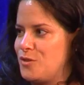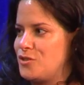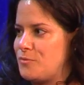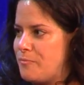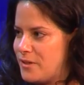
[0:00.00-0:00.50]
can
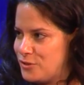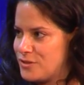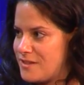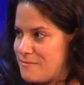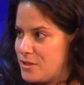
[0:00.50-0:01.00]
just
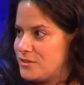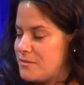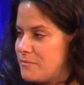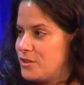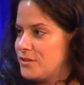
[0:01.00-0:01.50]
build and build
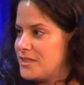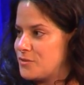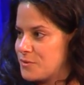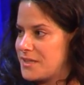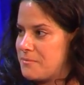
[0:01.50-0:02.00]
and build
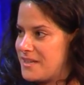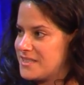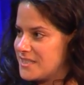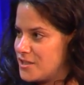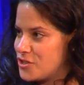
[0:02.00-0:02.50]
these really
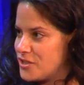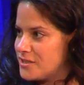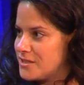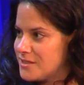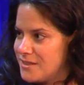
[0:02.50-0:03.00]
amazing dishes.